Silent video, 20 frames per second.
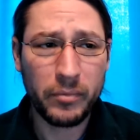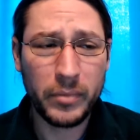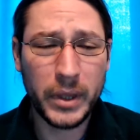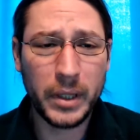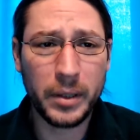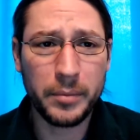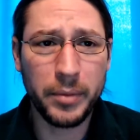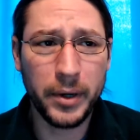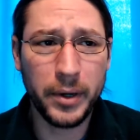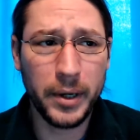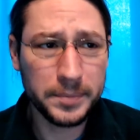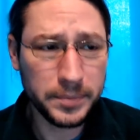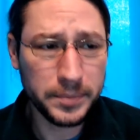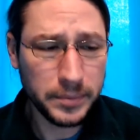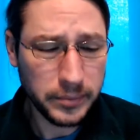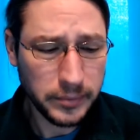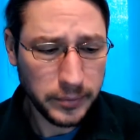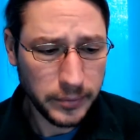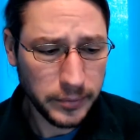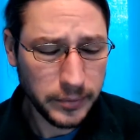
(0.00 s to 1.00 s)
but
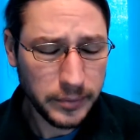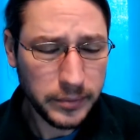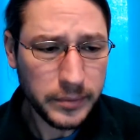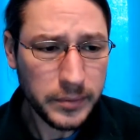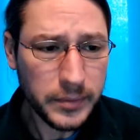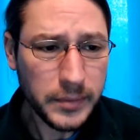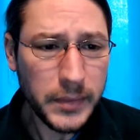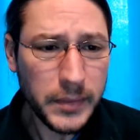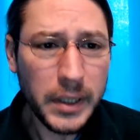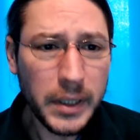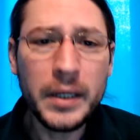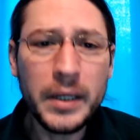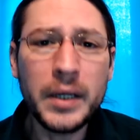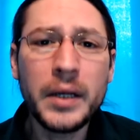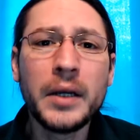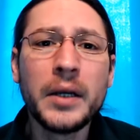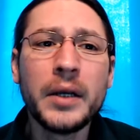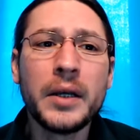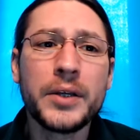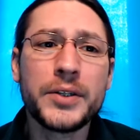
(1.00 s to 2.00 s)

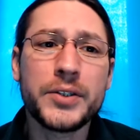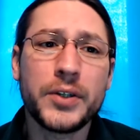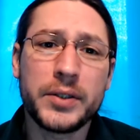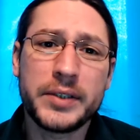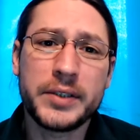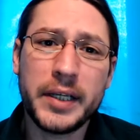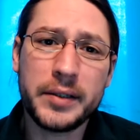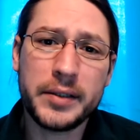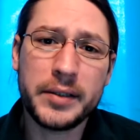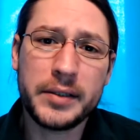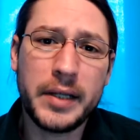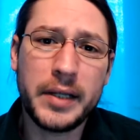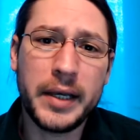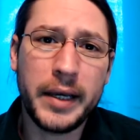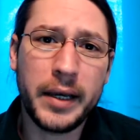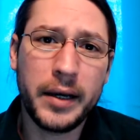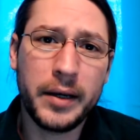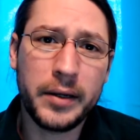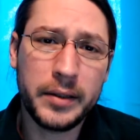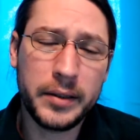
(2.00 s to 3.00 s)
so I take the snake
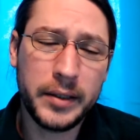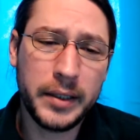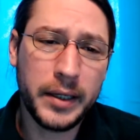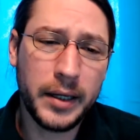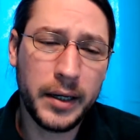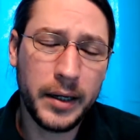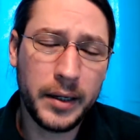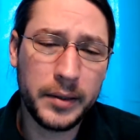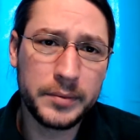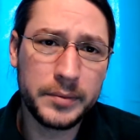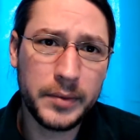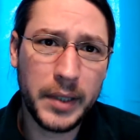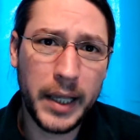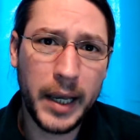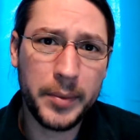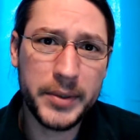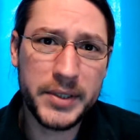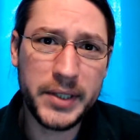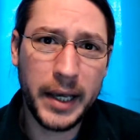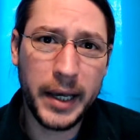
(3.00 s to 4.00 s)
out of the
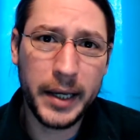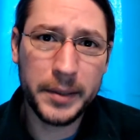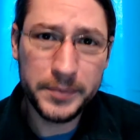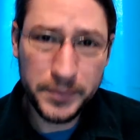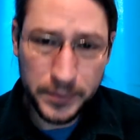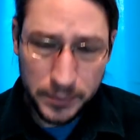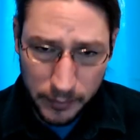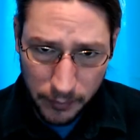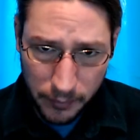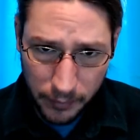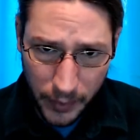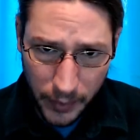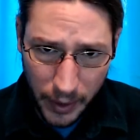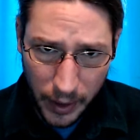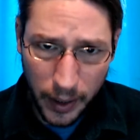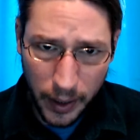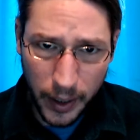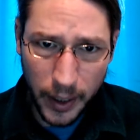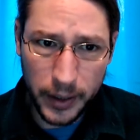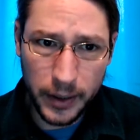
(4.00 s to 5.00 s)
habitat,
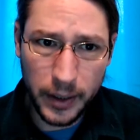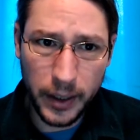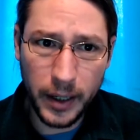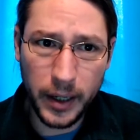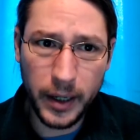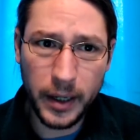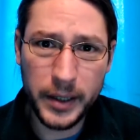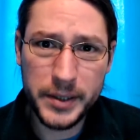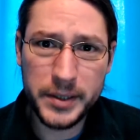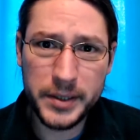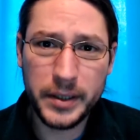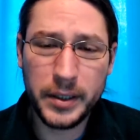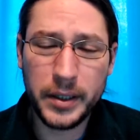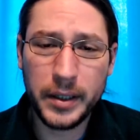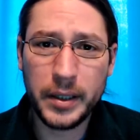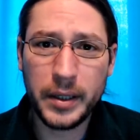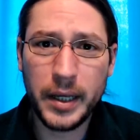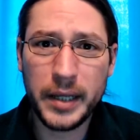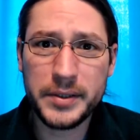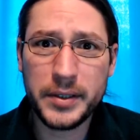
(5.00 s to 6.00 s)
and I set
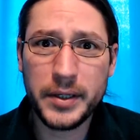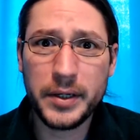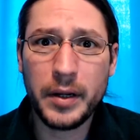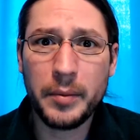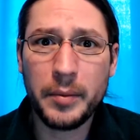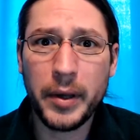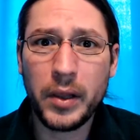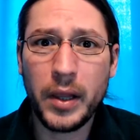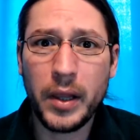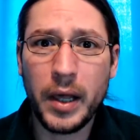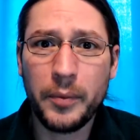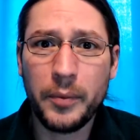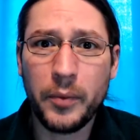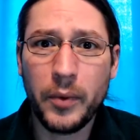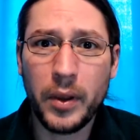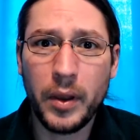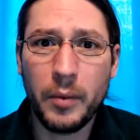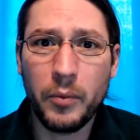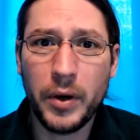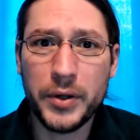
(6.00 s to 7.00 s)
it on my lap while
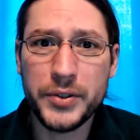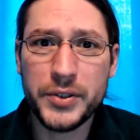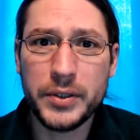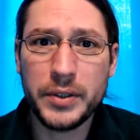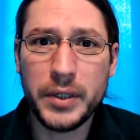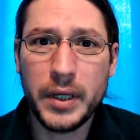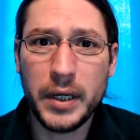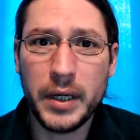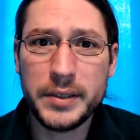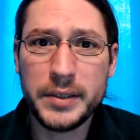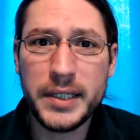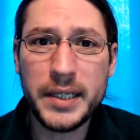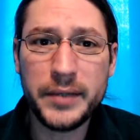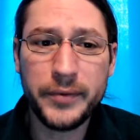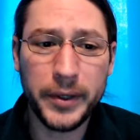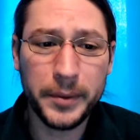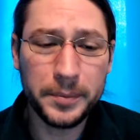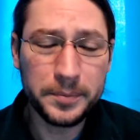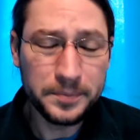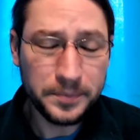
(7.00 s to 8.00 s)
I'm watching
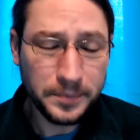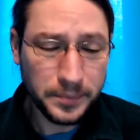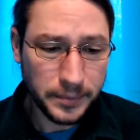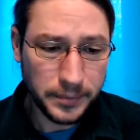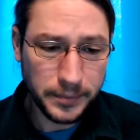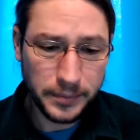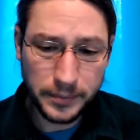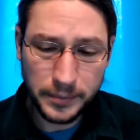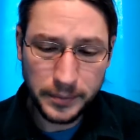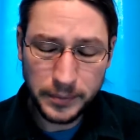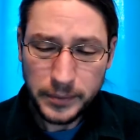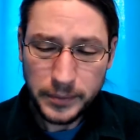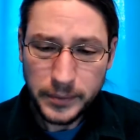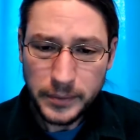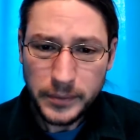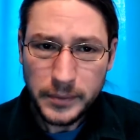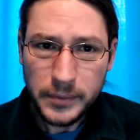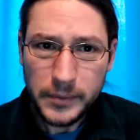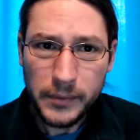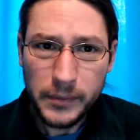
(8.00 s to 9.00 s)
TV.
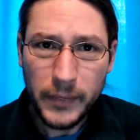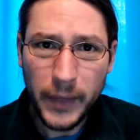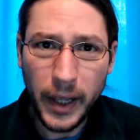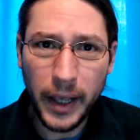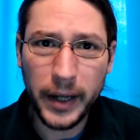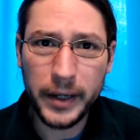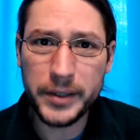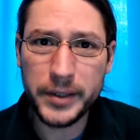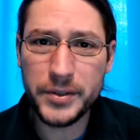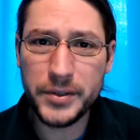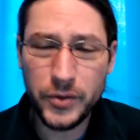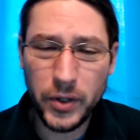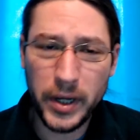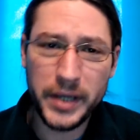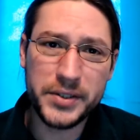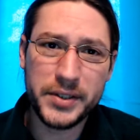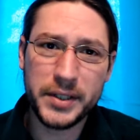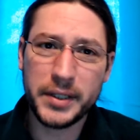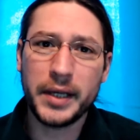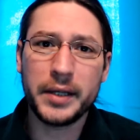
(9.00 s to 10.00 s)
And it tries
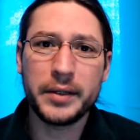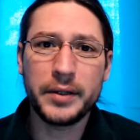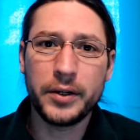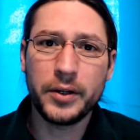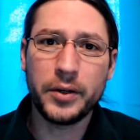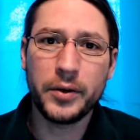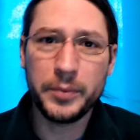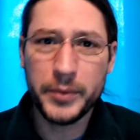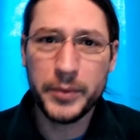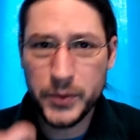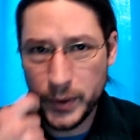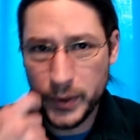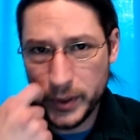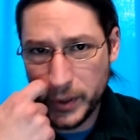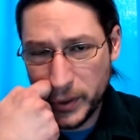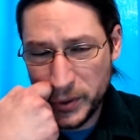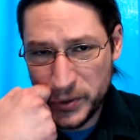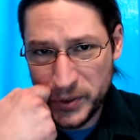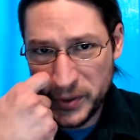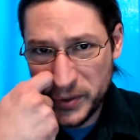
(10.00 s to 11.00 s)
to get, in between the
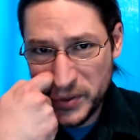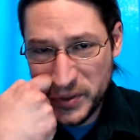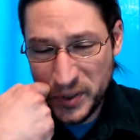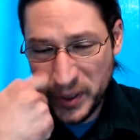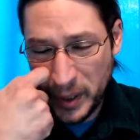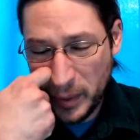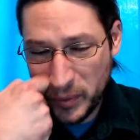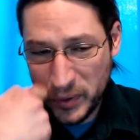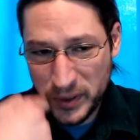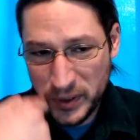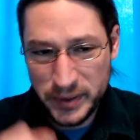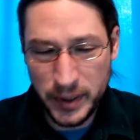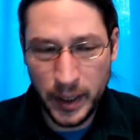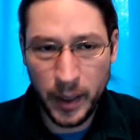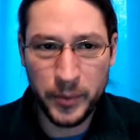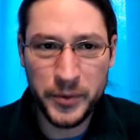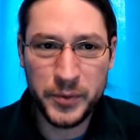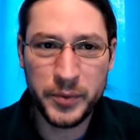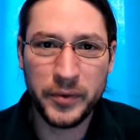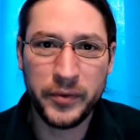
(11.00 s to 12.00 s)
cushions a couple of
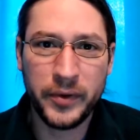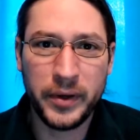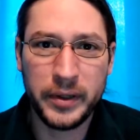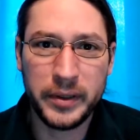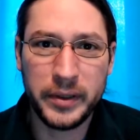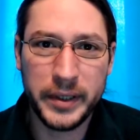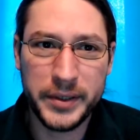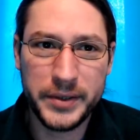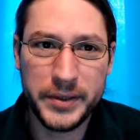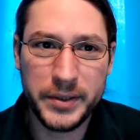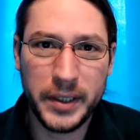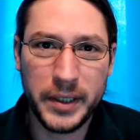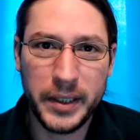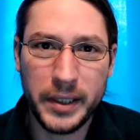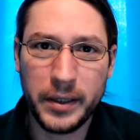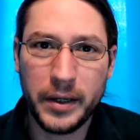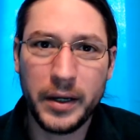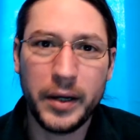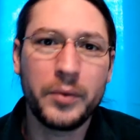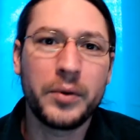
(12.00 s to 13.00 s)
times, but finally it's like,
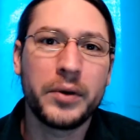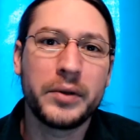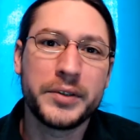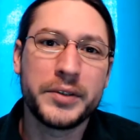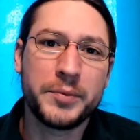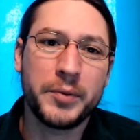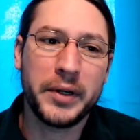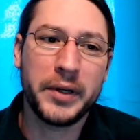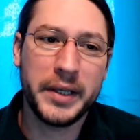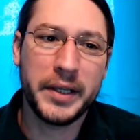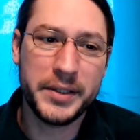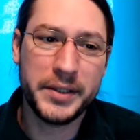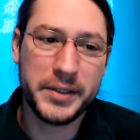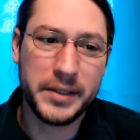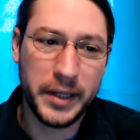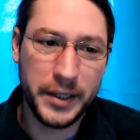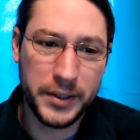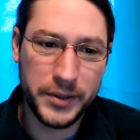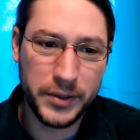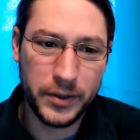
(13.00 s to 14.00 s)
all right, well, his body heat's
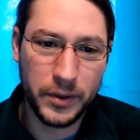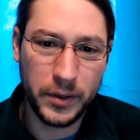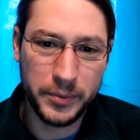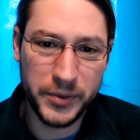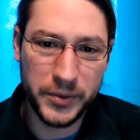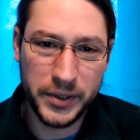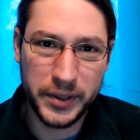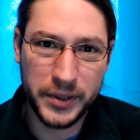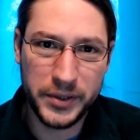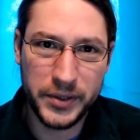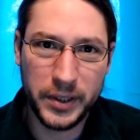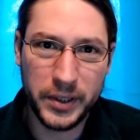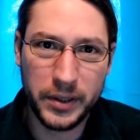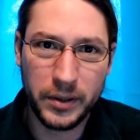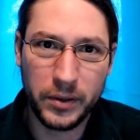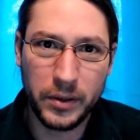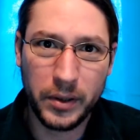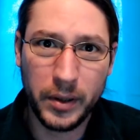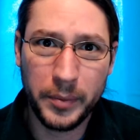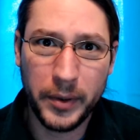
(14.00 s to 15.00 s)
nice, so I'm just gonna
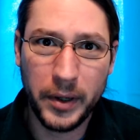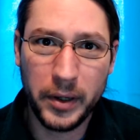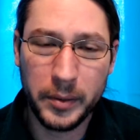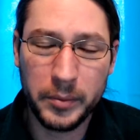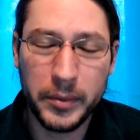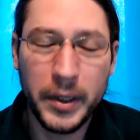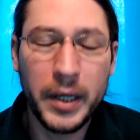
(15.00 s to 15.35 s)
settle up on him.